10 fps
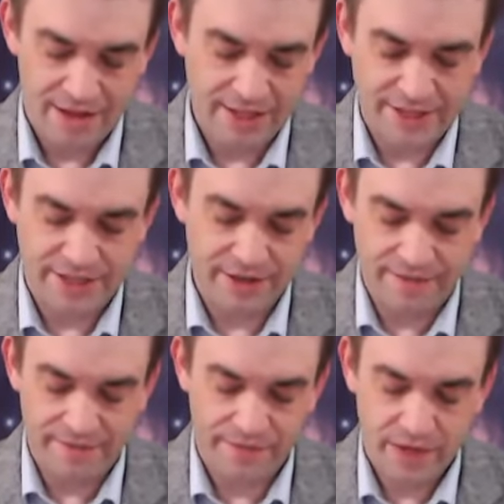Let's do it.
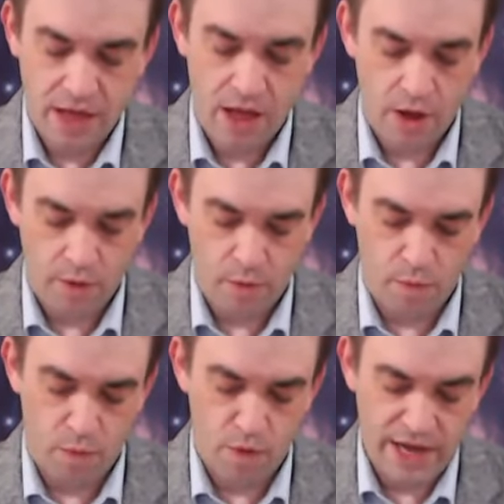
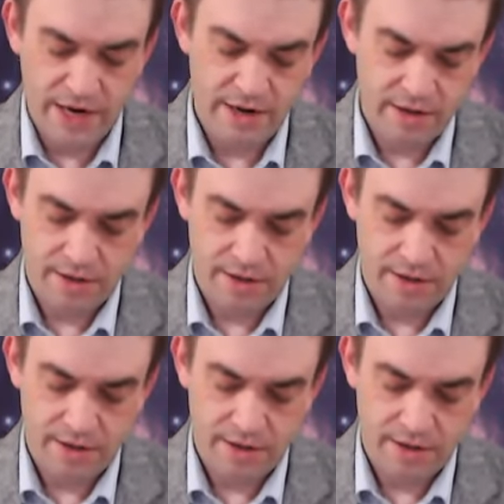1